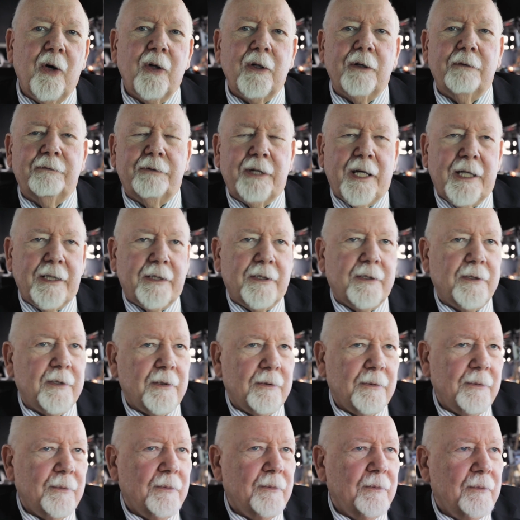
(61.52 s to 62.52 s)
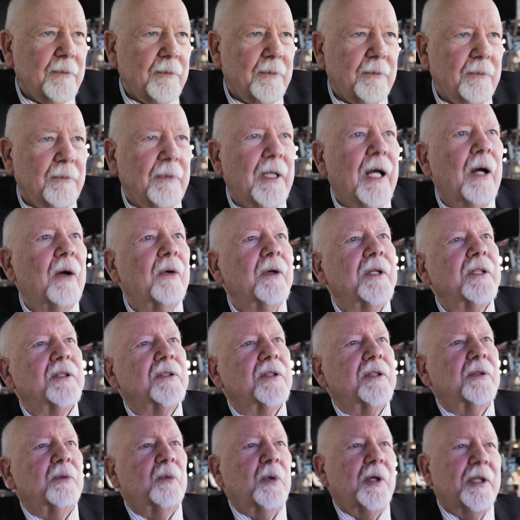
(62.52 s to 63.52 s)
all of that now
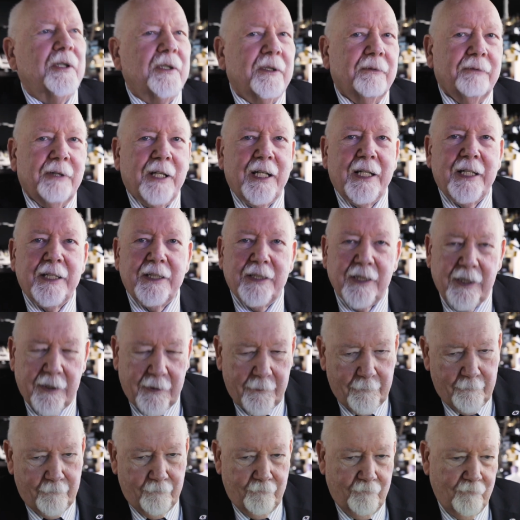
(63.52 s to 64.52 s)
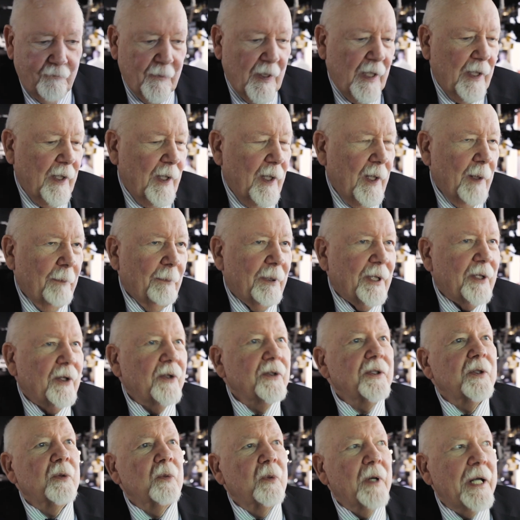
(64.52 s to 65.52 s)
into the world of LED. But
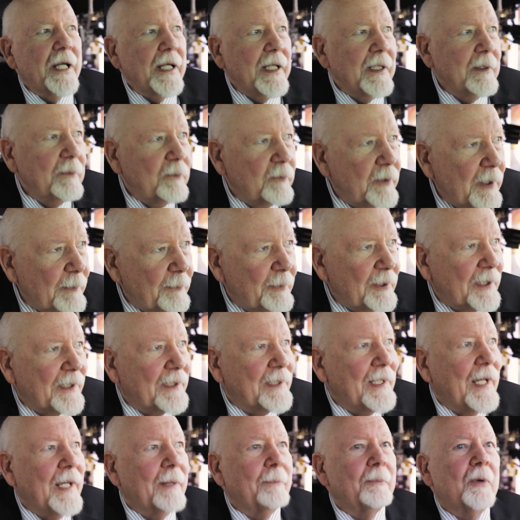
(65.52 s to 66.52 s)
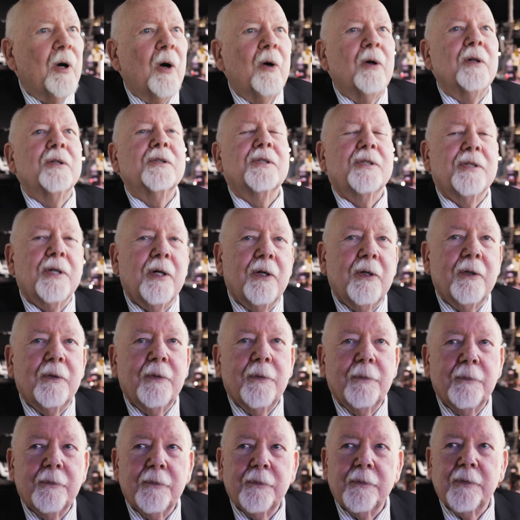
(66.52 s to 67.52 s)
on the way we became also
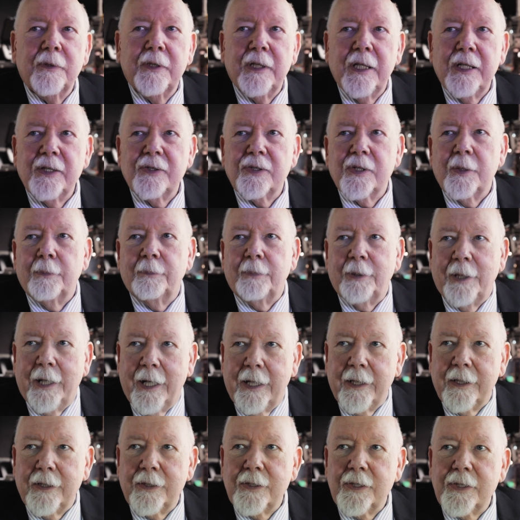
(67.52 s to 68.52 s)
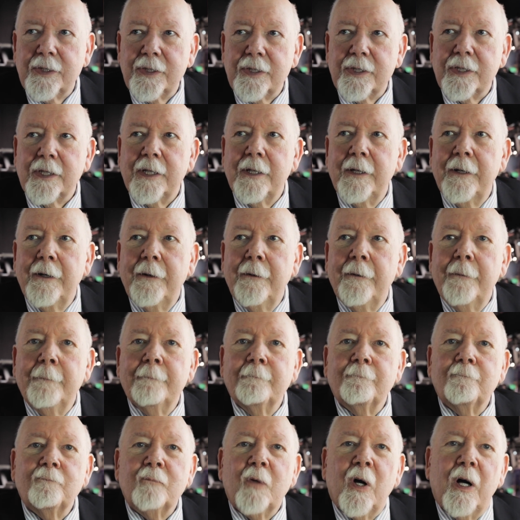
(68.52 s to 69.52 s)
the suppliers
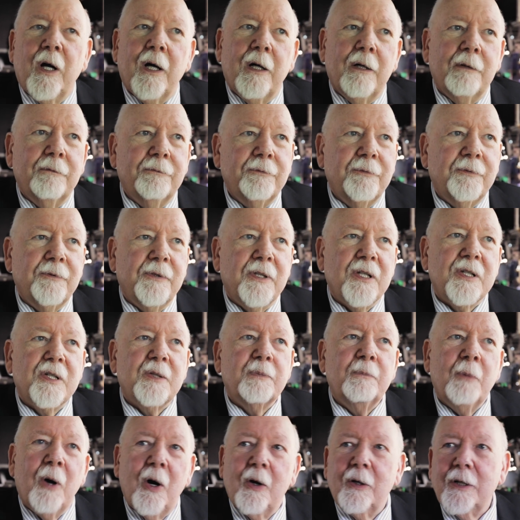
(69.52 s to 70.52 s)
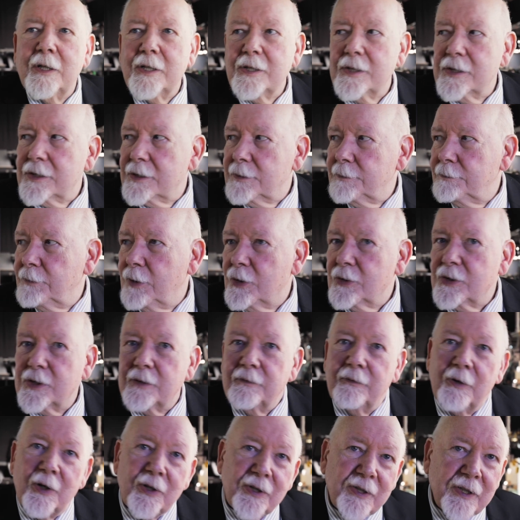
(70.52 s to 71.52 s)
of the smallest, most
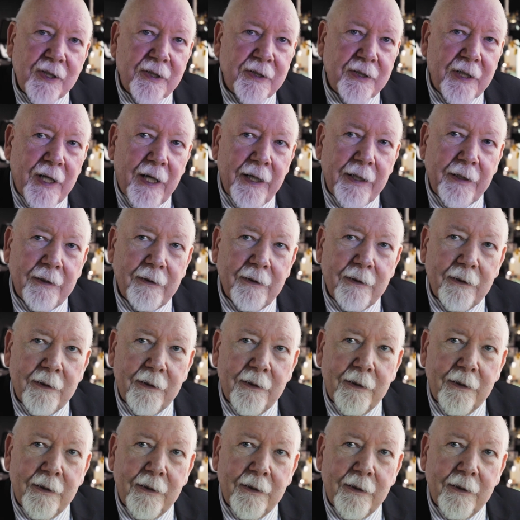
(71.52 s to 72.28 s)
versatile,